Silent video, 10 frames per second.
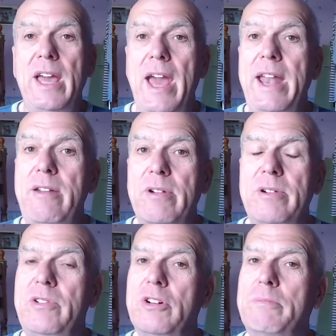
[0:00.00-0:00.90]
Any
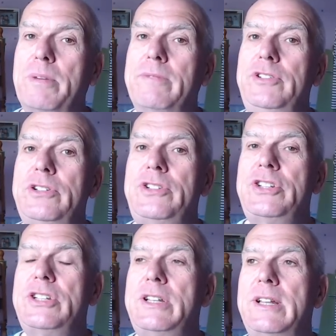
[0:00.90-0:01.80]
road up, I've
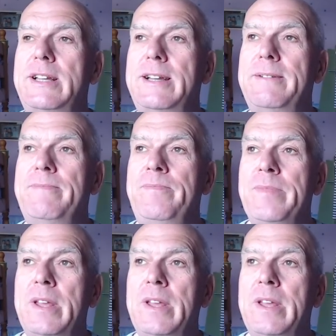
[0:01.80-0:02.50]
just done